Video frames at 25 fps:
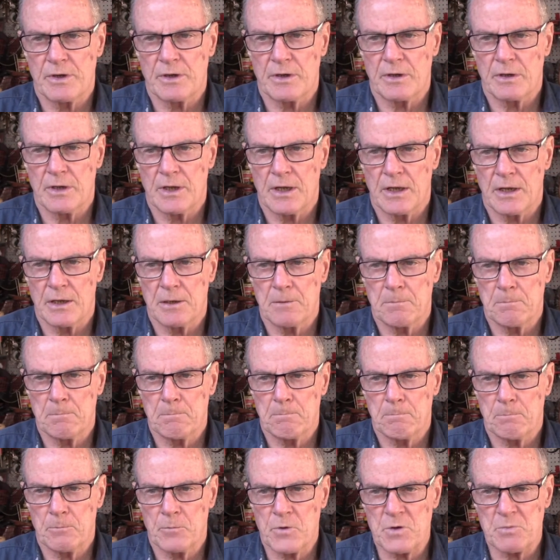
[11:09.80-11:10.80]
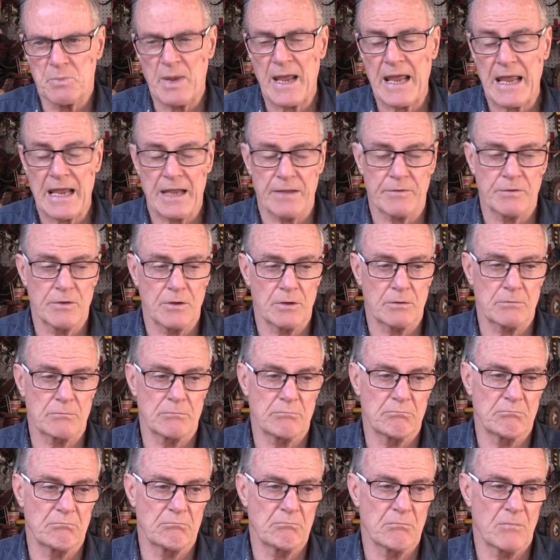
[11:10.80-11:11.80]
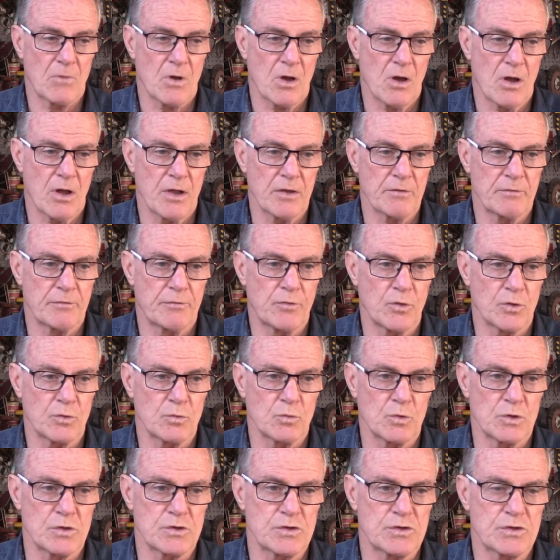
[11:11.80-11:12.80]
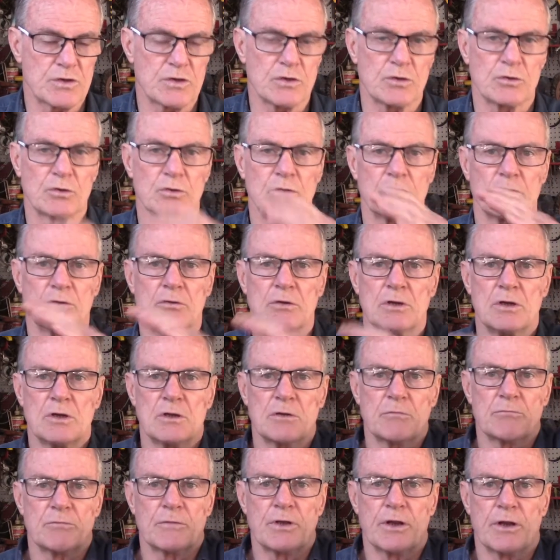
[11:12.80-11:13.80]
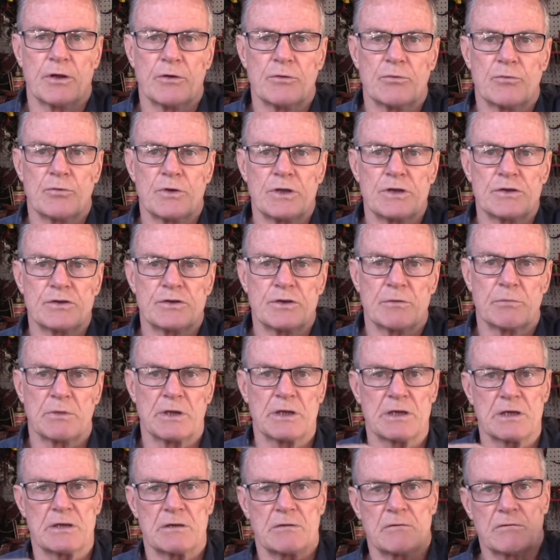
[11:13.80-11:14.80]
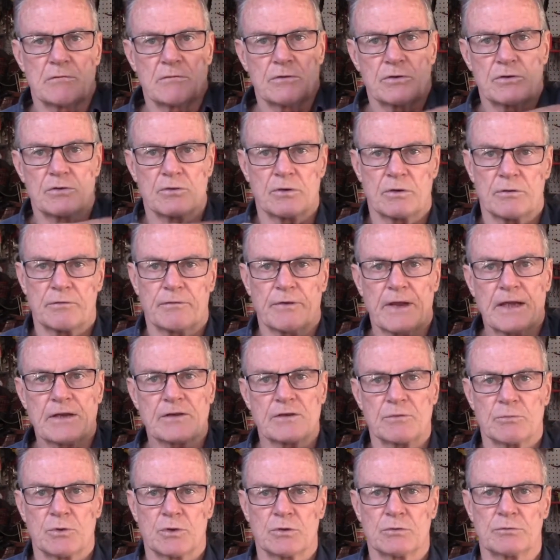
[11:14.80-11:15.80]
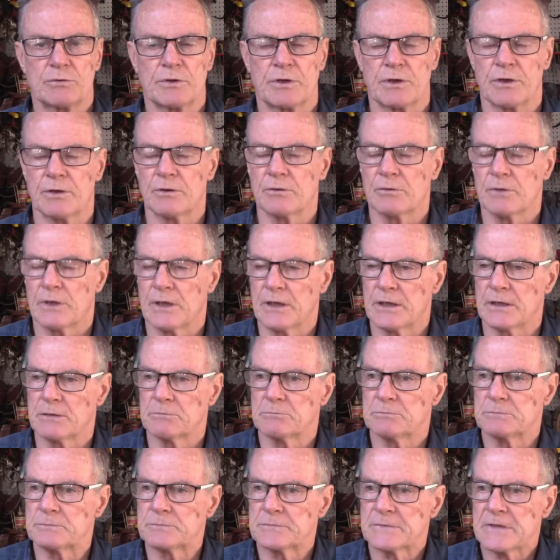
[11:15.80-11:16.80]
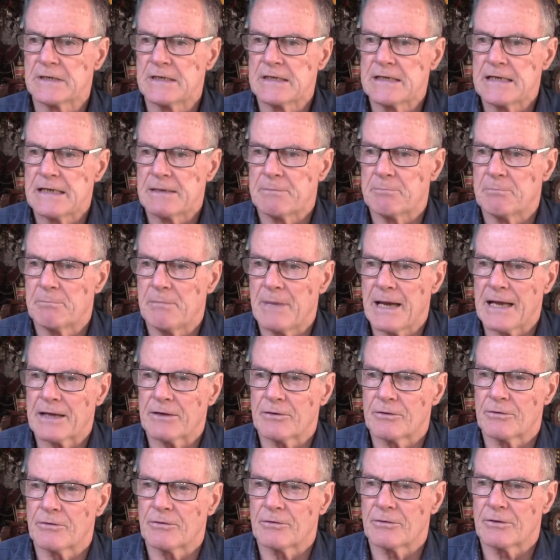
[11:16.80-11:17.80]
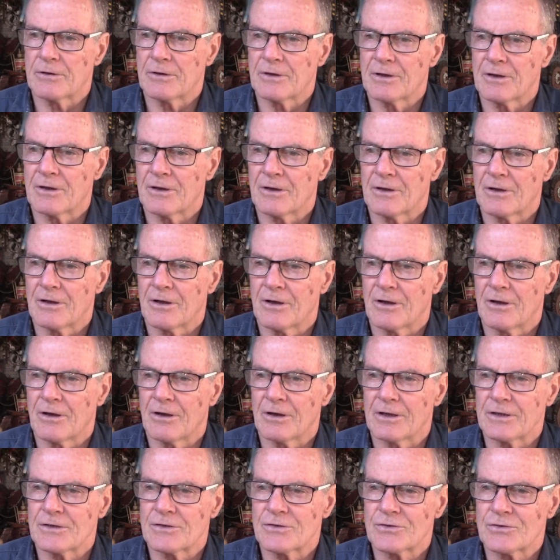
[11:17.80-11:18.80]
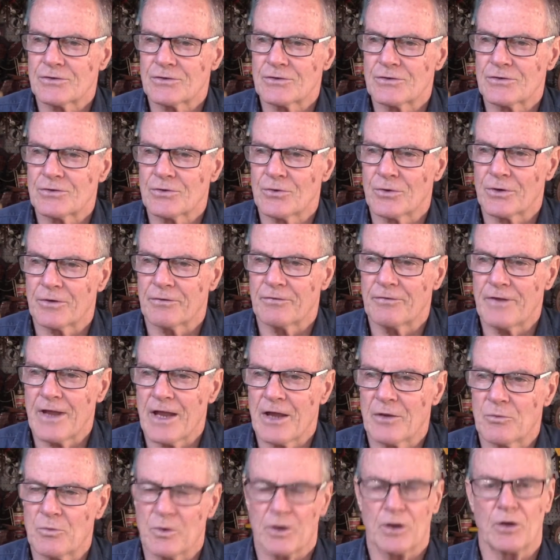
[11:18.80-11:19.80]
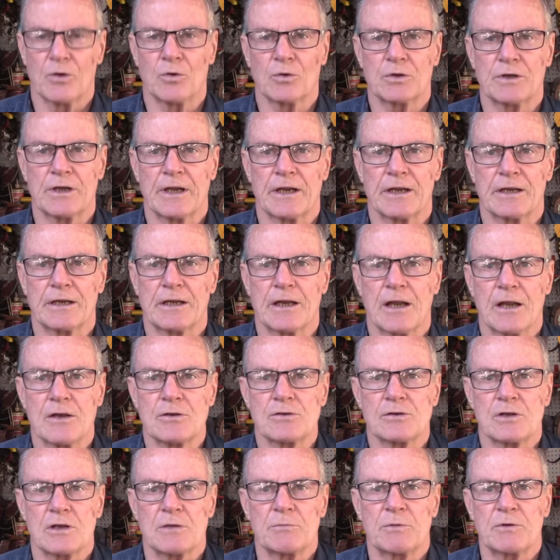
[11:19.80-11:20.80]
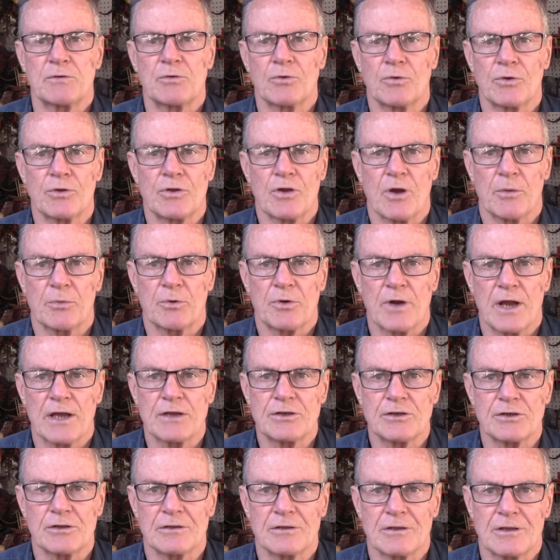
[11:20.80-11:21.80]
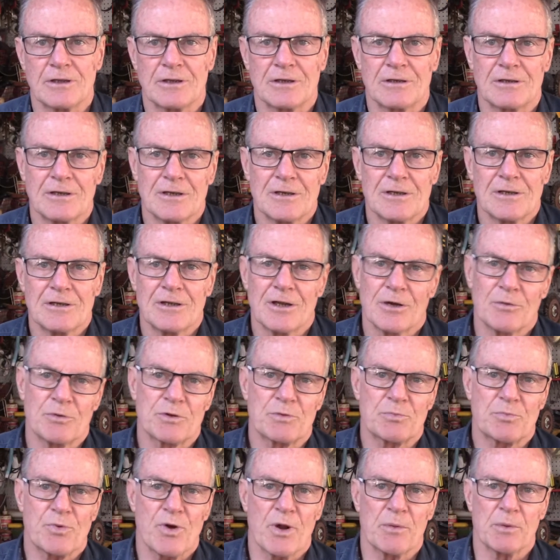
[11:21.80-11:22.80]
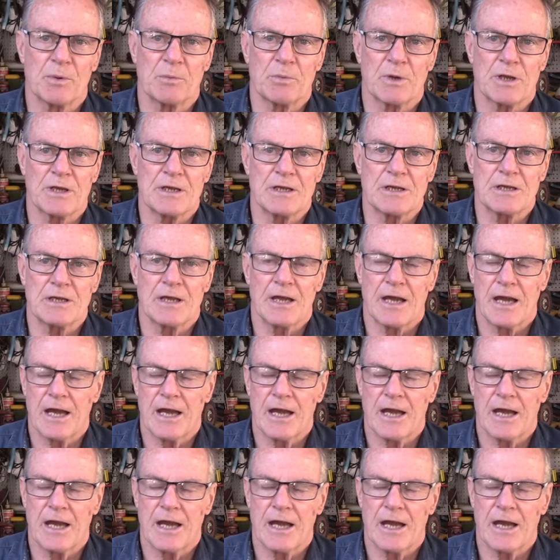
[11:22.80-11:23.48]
repaired that my foot was still, you know, reasonably sort of flexible, you know, but I sort of found when I looked at it closely before the operation that it was probably